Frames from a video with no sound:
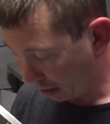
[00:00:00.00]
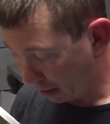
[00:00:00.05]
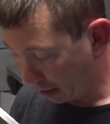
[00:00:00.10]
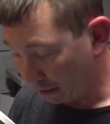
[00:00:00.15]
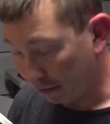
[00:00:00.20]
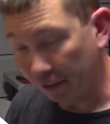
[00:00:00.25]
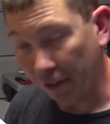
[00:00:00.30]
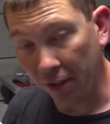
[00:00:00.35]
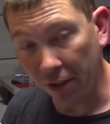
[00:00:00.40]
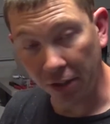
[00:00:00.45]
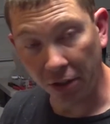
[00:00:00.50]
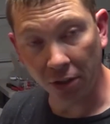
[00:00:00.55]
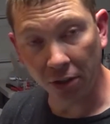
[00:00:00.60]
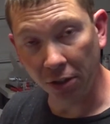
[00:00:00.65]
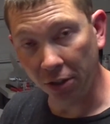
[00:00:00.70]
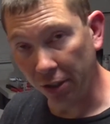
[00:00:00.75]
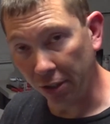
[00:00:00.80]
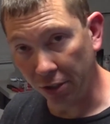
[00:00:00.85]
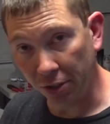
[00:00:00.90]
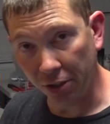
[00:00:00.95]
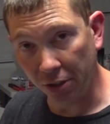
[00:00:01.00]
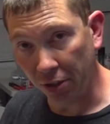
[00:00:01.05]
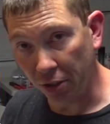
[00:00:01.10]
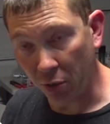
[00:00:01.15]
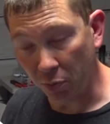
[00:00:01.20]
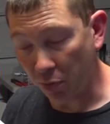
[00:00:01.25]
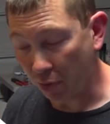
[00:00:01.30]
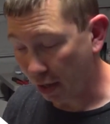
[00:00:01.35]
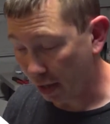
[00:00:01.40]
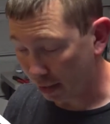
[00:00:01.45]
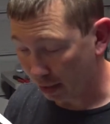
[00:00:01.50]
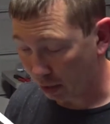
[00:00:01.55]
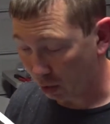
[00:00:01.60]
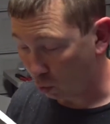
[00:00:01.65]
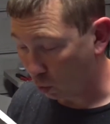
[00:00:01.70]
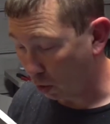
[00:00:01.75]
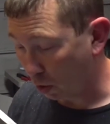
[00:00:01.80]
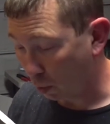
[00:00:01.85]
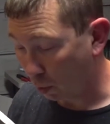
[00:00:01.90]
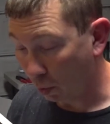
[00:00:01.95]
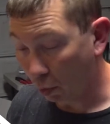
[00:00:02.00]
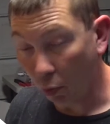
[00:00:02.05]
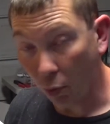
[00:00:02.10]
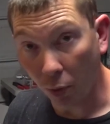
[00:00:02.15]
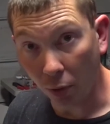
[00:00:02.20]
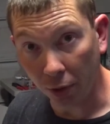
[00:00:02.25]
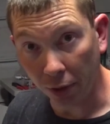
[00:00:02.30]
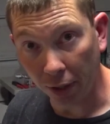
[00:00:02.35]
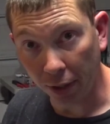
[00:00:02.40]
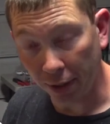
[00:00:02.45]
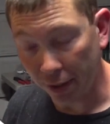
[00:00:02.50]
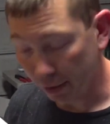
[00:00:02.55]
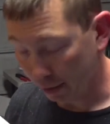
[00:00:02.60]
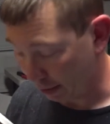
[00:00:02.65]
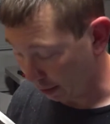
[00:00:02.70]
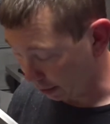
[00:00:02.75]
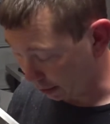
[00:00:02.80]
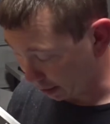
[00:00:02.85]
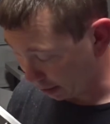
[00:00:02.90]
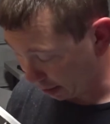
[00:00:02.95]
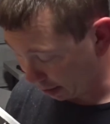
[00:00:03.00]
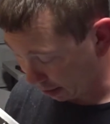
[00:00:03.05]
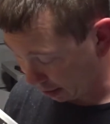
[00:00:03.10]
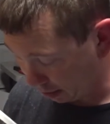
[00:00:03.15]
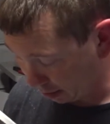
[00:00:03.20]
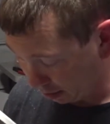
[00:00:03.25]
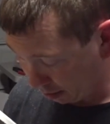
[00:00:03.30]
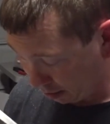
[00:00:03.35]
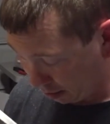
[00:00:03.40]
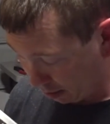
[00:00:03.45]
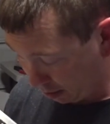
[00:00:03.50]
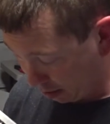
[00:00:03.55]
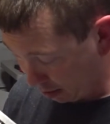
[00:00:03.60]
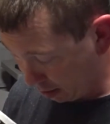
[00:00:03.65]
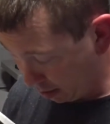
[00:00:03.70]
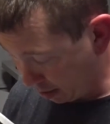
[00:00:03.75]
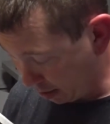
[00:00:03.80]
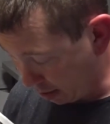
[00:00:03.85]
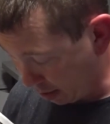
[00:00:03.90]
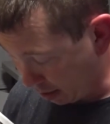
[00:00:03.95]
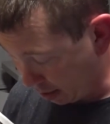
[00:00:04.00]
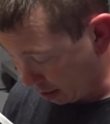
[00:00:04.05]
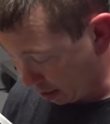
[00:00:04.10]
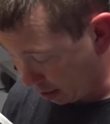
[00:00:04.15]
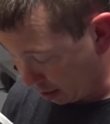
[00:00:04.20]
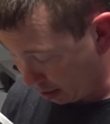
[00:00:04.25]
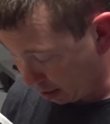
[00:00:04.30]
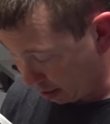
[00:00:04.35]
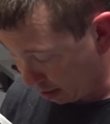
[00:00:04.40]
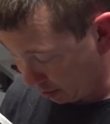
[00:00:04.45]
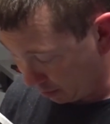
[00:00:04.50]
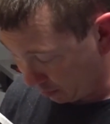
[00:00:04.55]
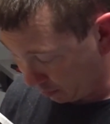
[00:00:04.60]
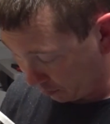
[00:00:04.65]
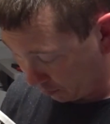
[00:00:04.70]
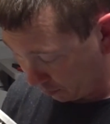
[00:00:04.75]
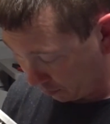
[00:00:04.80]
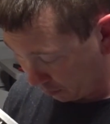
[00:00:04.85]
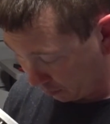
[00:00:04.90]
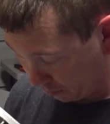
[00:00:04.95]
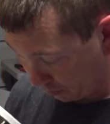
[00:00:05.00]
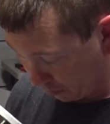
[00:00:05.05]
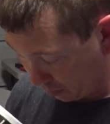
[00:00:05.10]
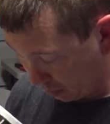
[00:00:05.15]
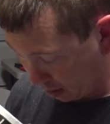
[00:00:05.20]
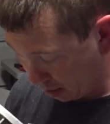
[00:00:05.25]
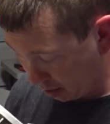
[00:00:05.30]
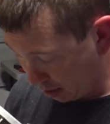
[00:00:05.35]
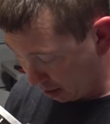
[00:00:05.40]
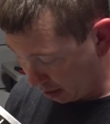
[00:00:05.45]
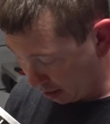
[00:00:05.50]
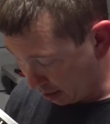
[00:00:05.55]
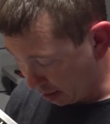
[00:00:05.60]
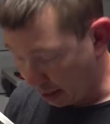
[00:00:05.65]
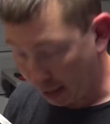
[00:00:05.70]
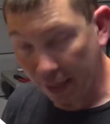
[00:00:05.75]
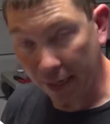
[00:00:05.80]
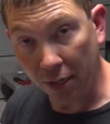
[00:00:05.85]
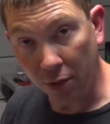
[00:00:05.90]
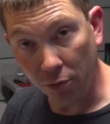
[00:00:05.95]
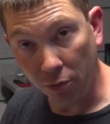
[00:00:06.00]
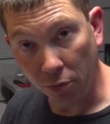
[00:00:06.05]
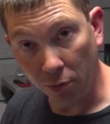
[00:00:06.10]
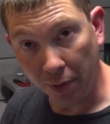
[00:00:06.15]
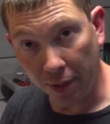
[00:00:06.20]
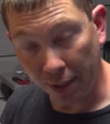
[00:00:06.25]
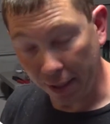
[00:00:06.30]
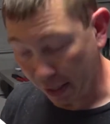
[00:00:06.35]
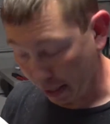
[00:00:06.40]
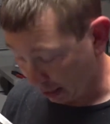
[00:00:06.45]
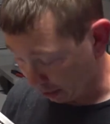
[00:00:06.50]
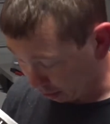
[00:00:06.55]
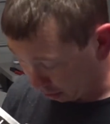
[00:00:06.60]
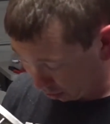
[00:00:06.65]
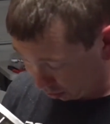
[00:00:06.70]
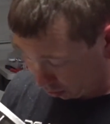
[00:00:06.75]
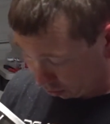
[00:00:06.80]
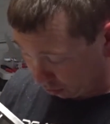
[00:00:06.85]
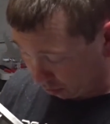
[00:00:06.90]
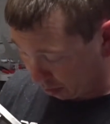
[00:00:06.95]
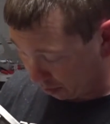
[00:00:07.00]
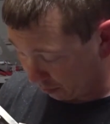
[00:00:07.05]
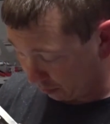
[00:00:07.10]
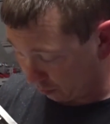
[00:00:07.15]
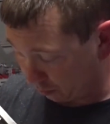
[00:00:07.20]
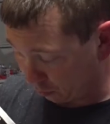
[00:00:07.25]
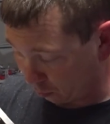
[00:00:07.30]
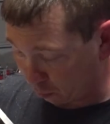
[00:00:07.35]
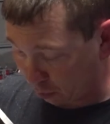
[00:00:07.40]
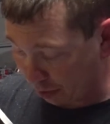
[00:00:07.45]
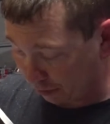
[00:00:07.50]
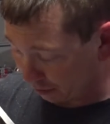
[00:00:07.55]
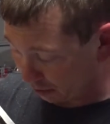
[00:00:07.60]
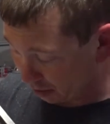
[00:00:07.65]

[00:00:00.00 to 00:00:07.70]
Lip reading: fairly early during this process while we were working on this tonight, and I need to reattach it. So I've roughed